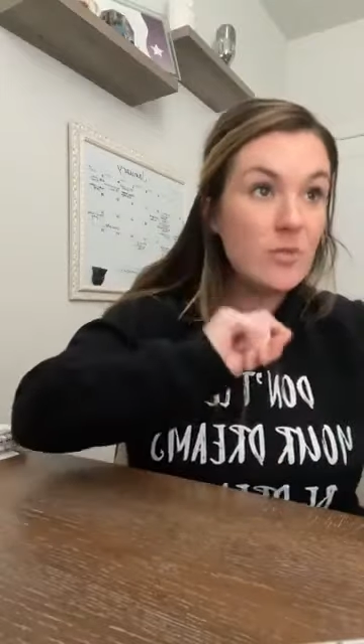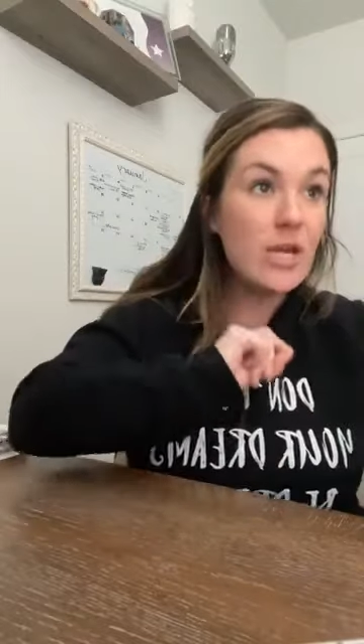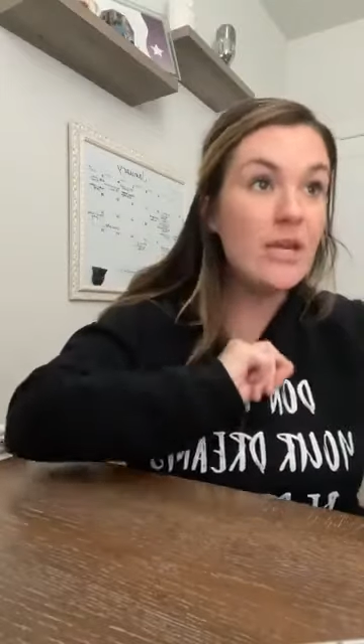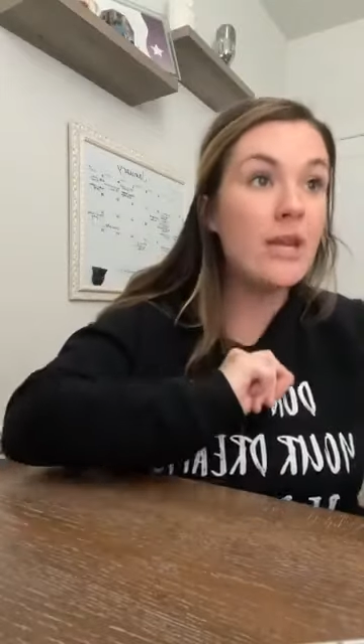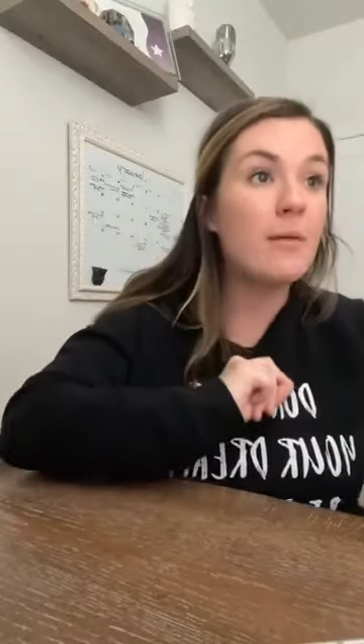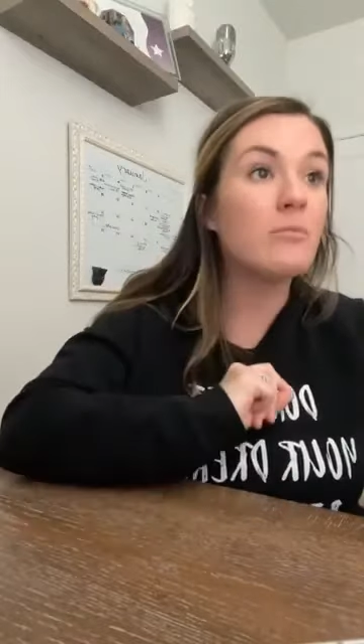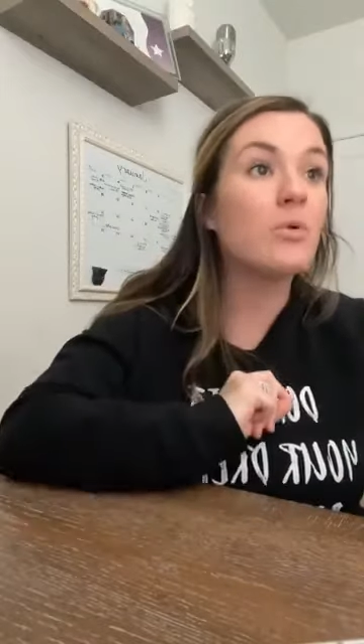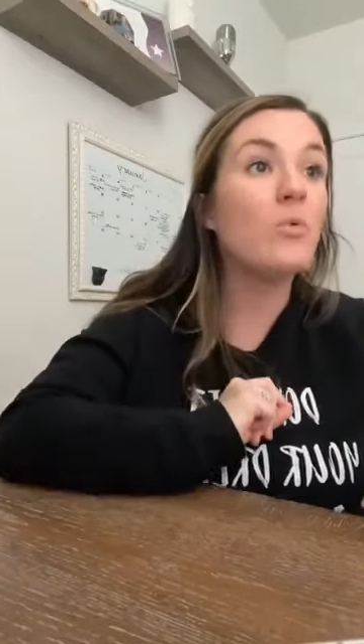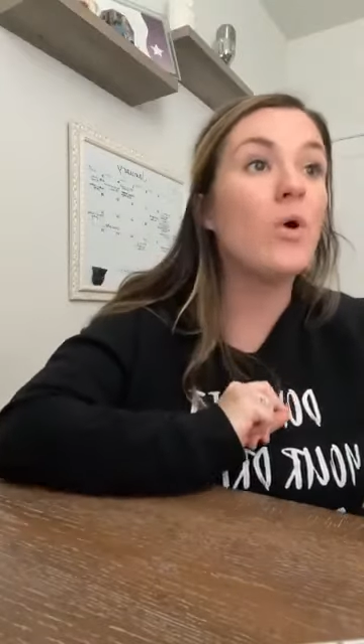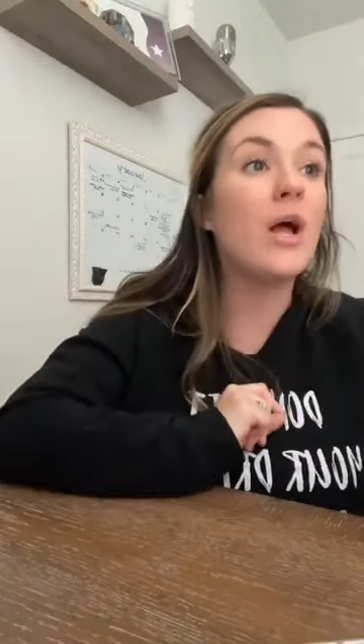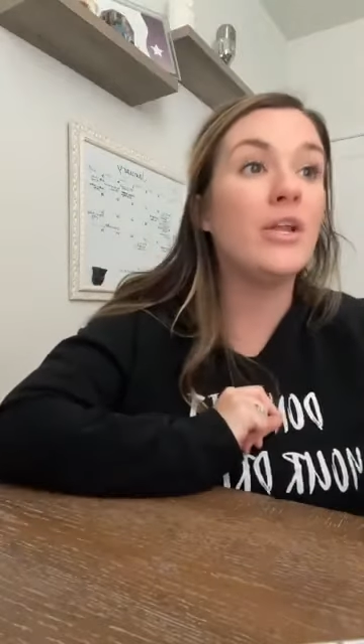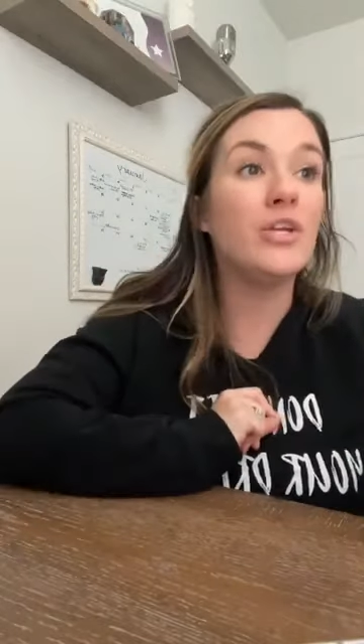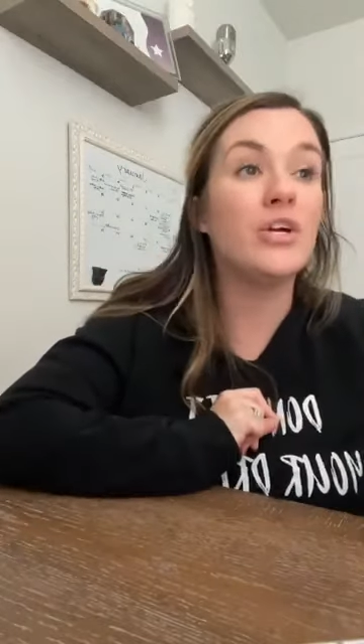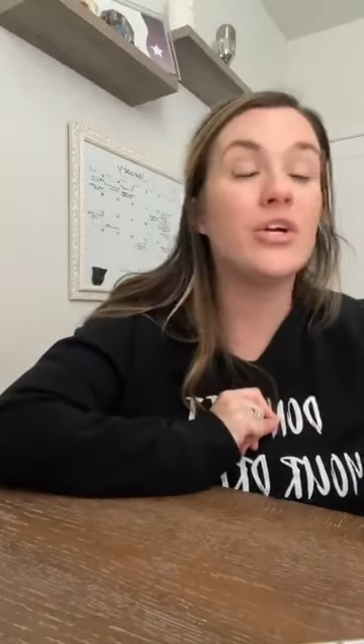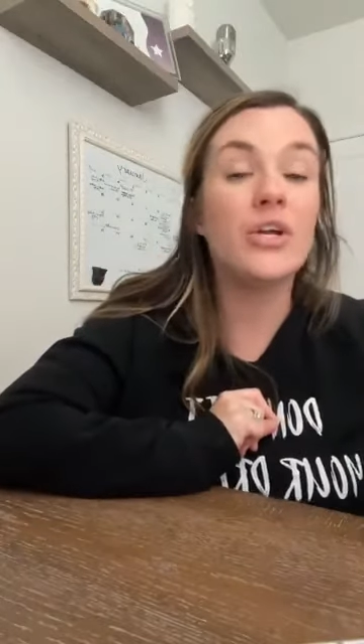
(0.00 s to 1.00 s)
Number
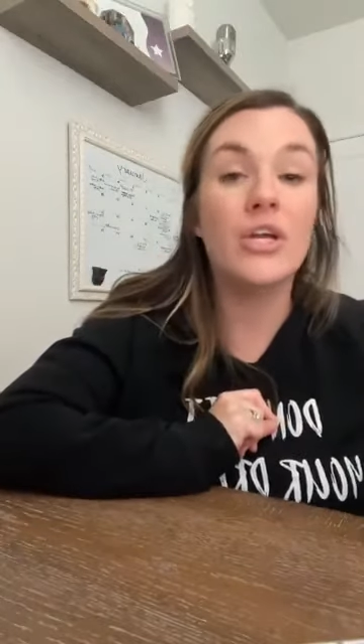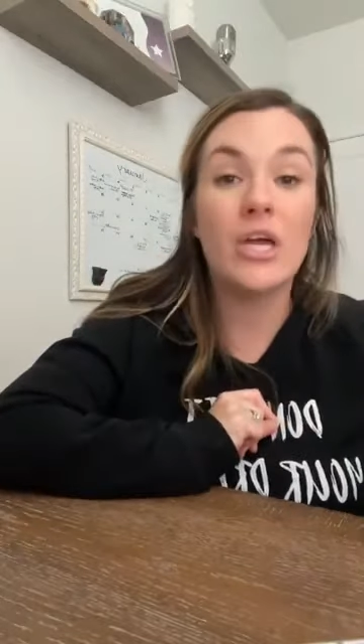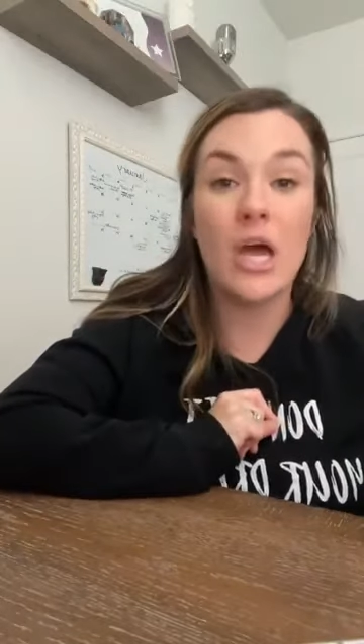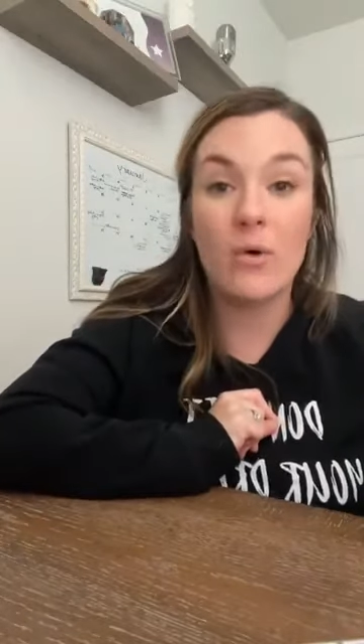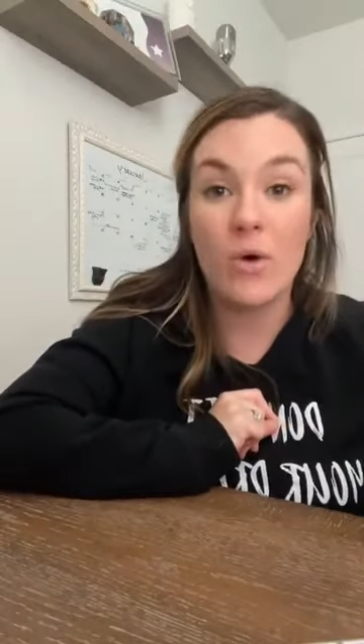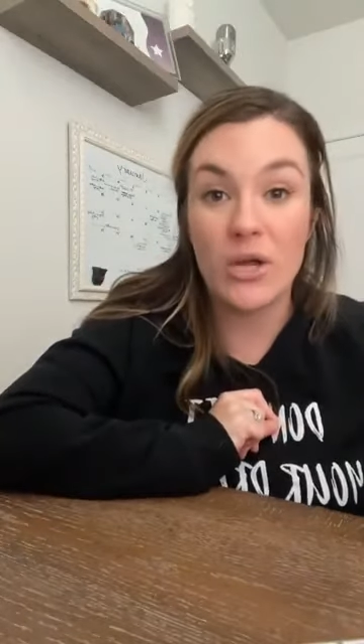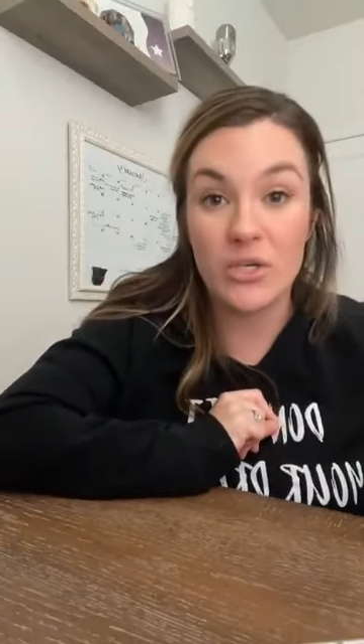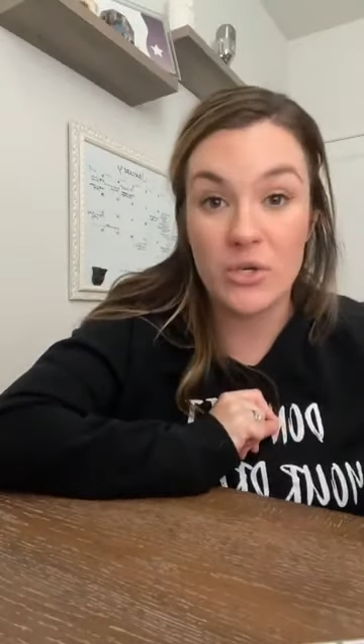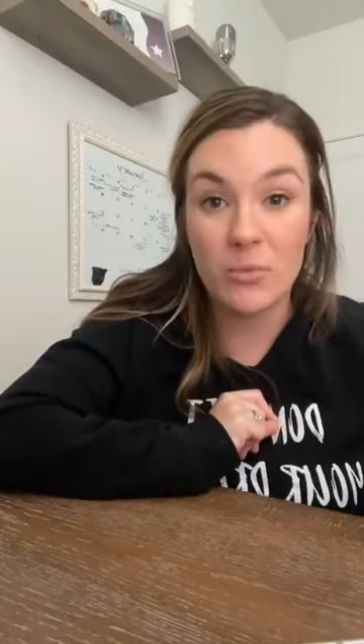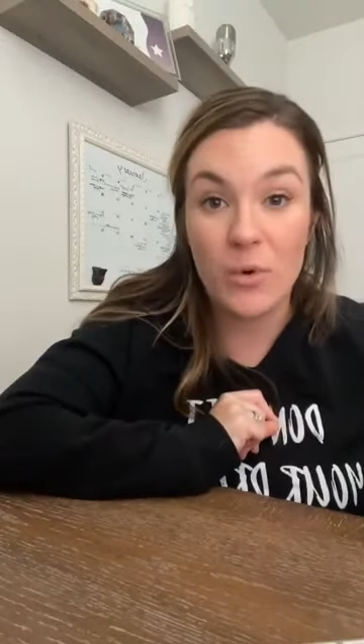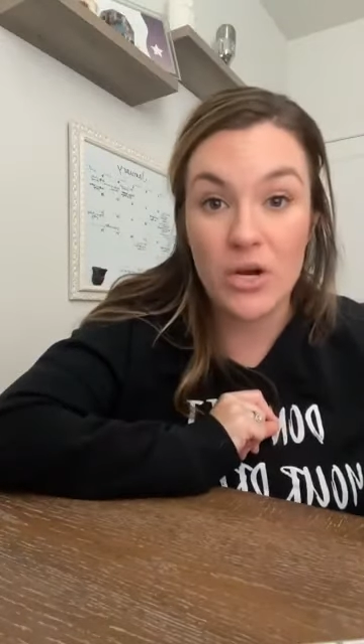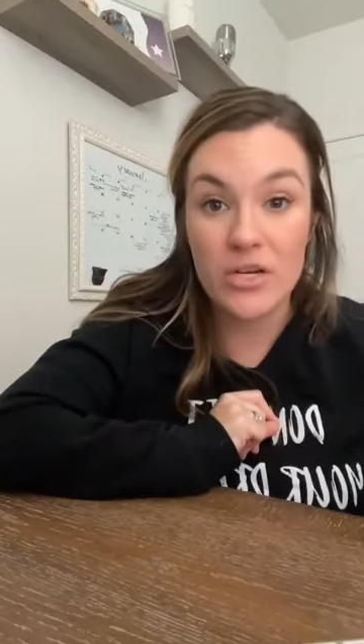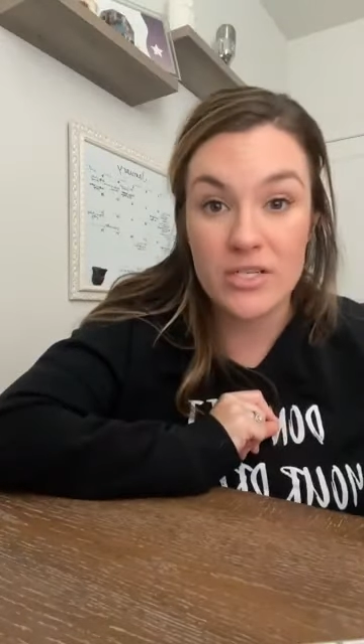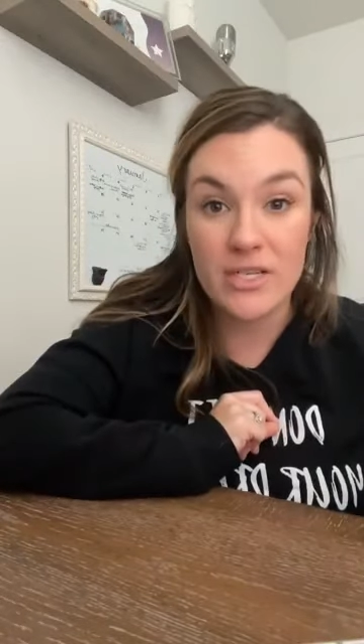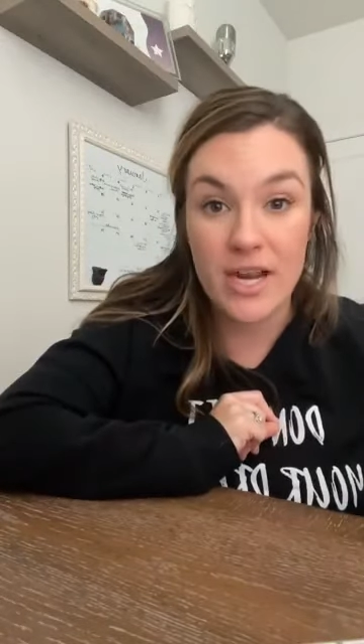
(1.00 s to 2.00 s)
one, you're going to go on your
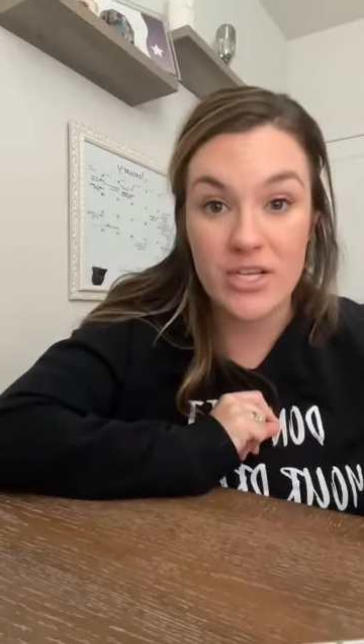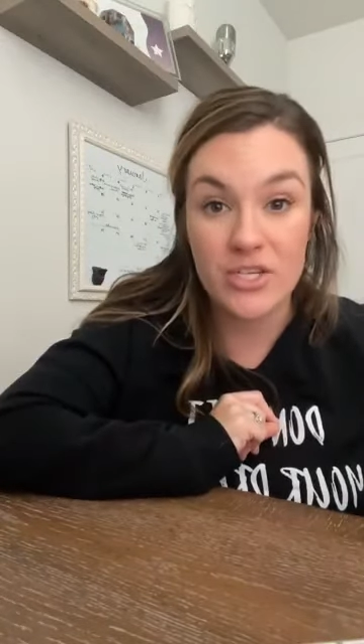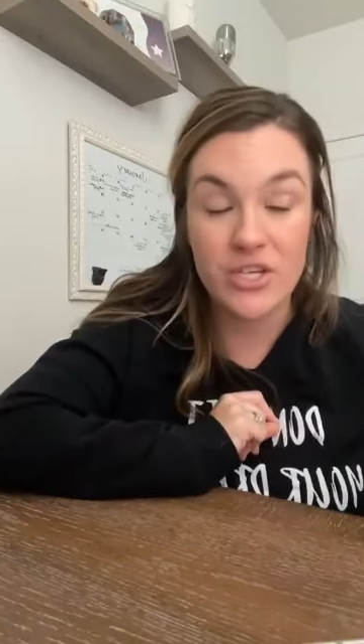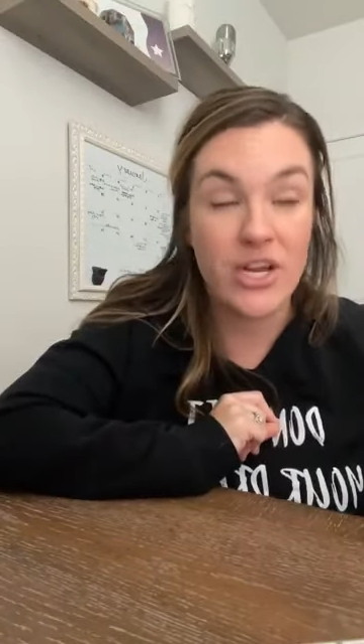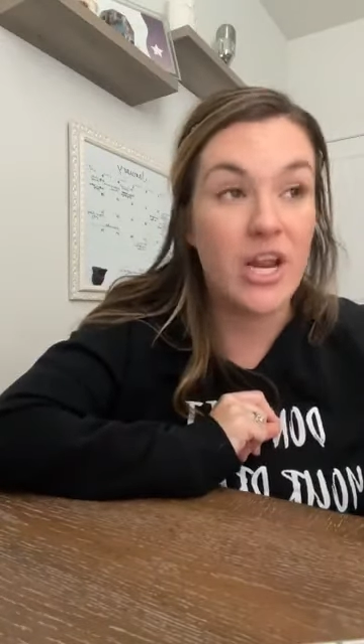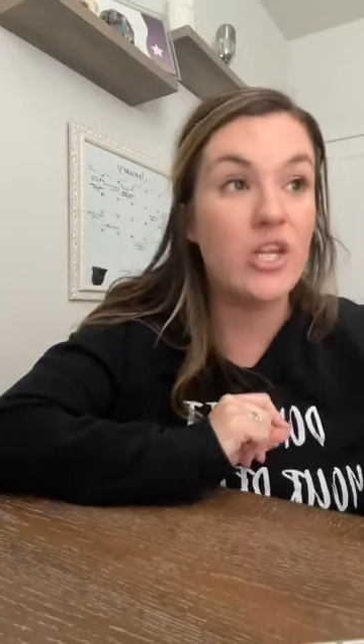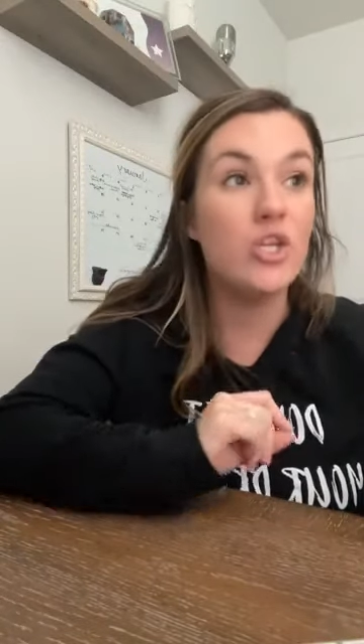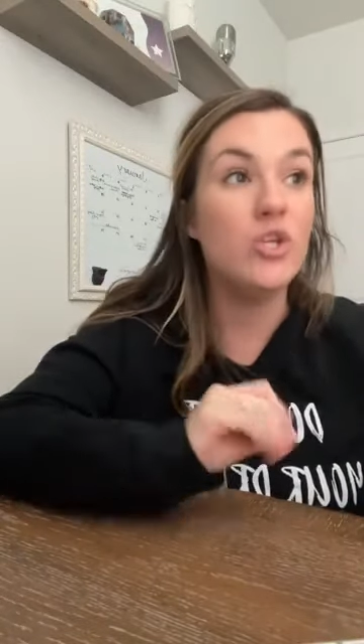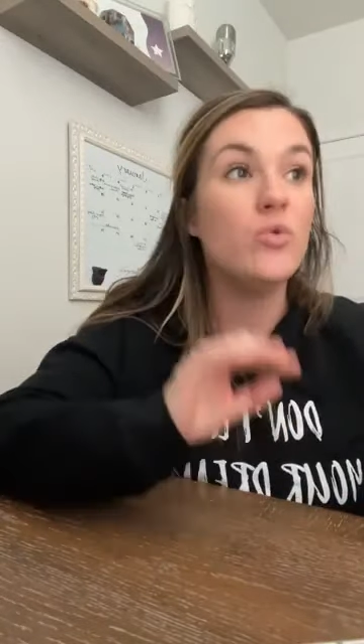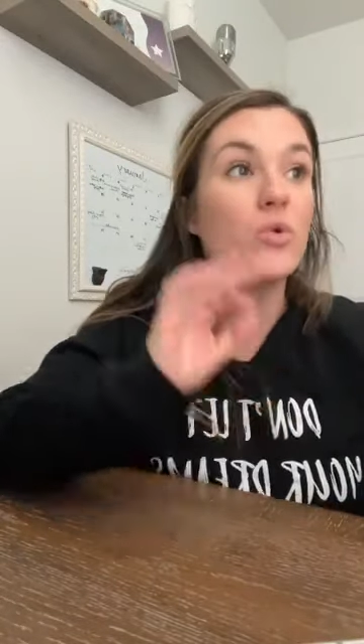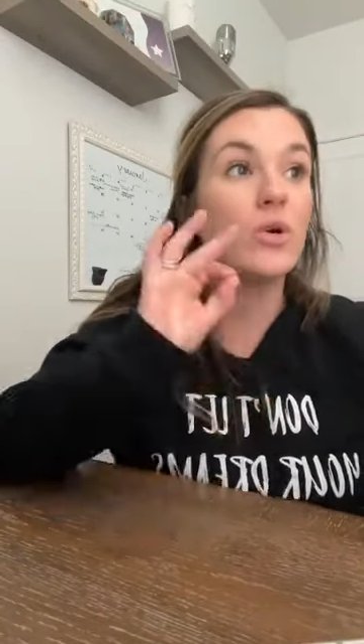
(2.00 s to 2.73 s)
workstation and you